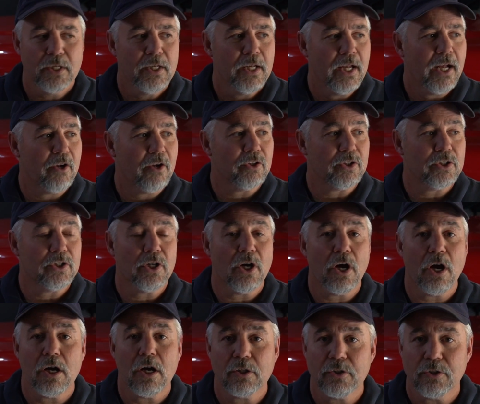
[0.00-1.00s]
how to
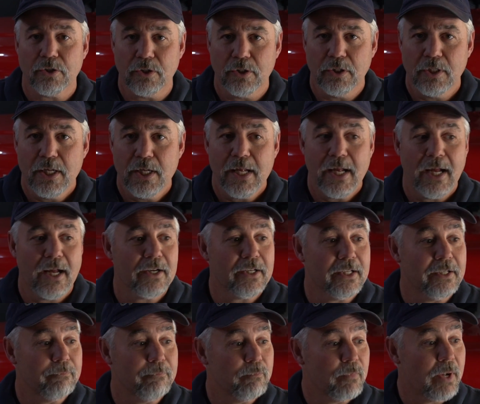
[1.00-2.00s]
conquer, how
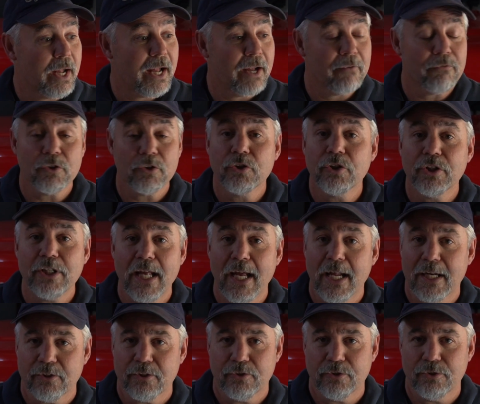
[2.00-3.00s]
to have a good
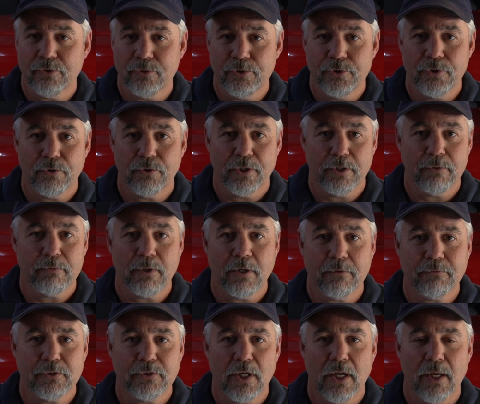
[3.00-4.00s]
attitude during
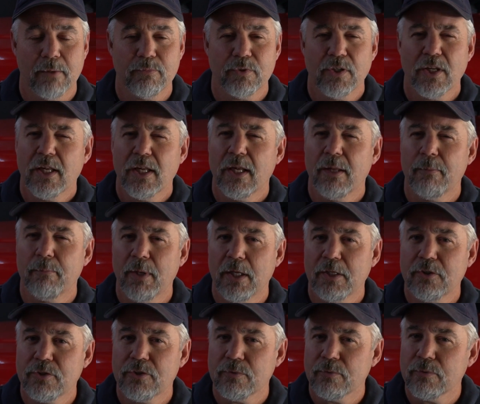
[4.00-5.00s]
rough times. It
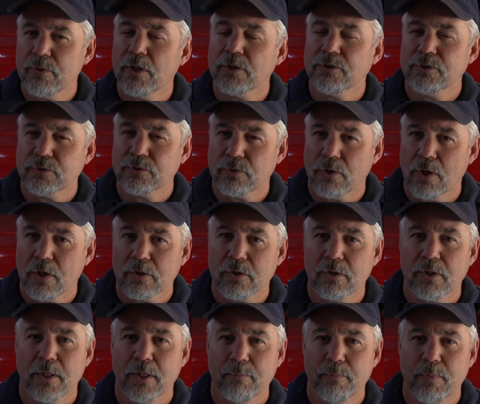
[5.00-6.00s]
makes you a
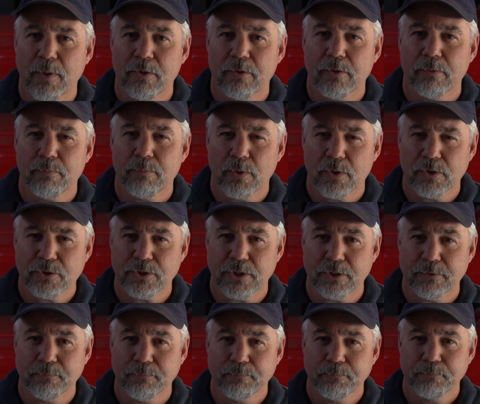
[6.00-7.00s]
stronger and better person.